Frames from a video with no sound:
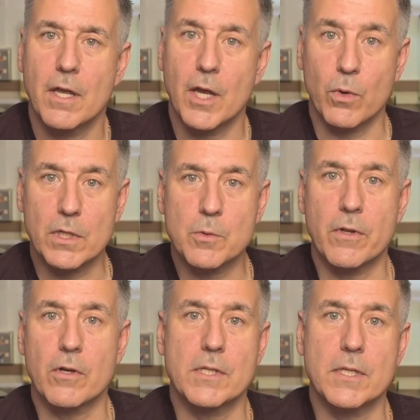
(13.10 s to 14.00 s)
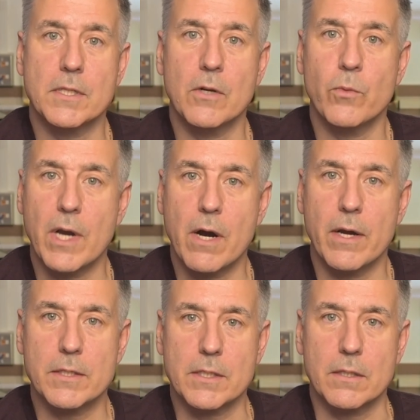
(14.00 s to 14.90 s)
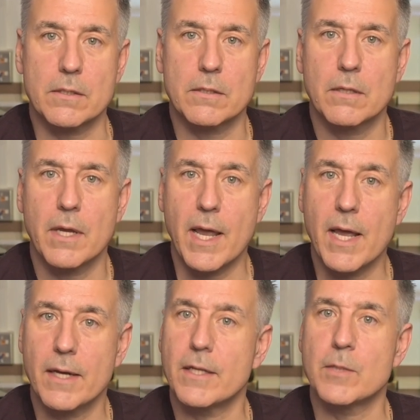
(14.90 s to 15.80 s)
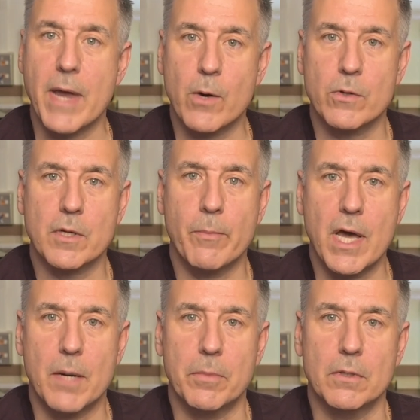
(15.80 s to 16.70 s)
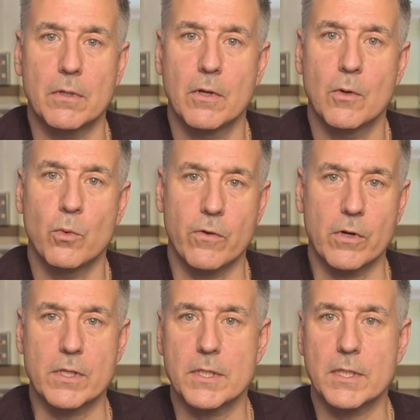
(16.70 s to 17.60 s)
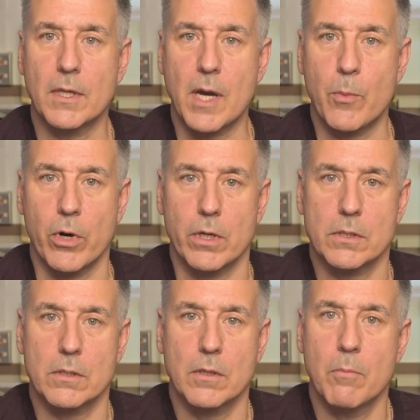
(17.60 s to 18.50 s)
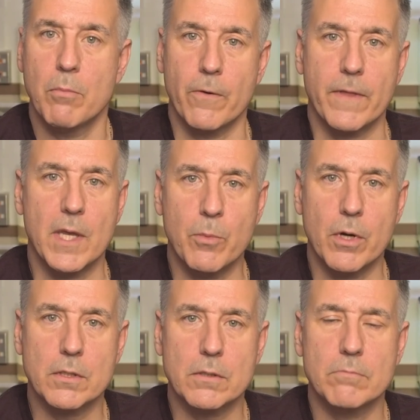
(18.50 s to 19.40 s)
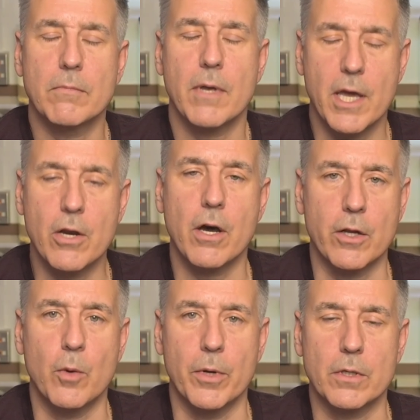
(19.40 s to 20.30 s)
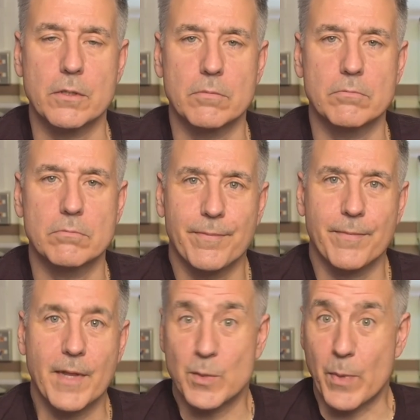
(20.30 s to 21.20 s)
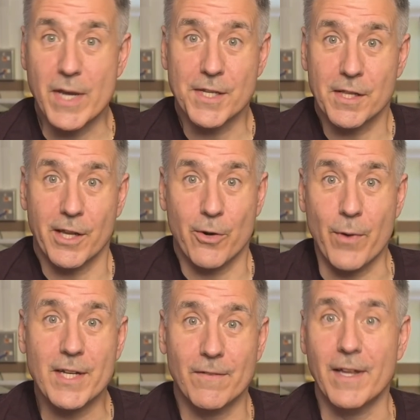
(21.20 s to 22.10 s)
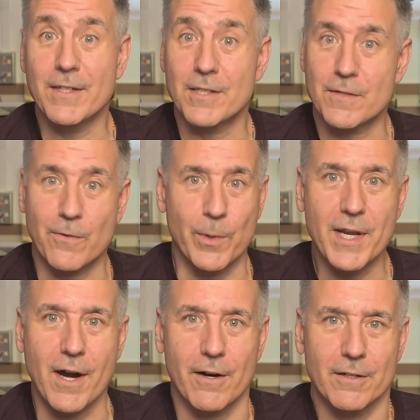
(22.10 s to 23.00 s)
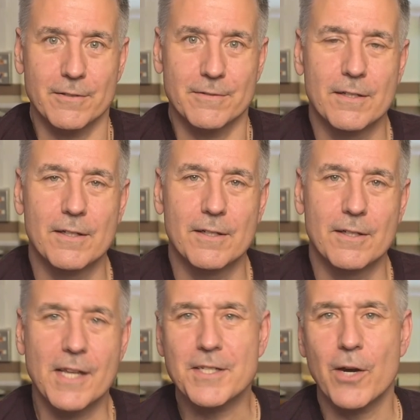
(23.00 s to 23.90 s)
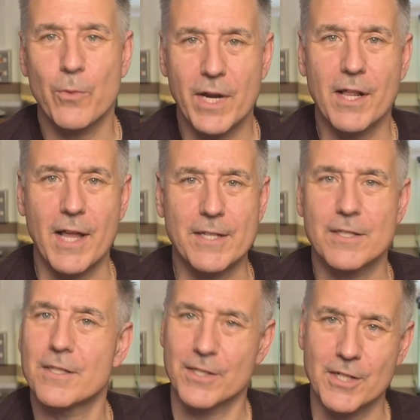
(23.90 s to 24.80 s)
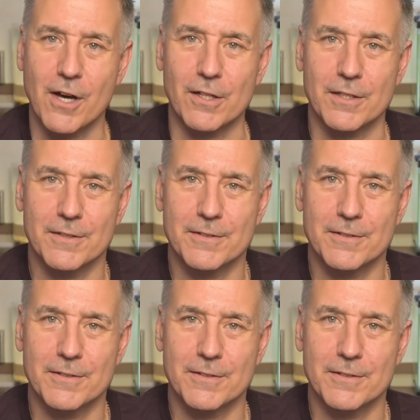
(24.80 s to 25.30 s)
It works with your existing Readarr instance and is backwards compatible with your existing libraries, both ebooks and audiobooks. It's basically corrective lenses for Readarr. Let's get Reading Glasses installed.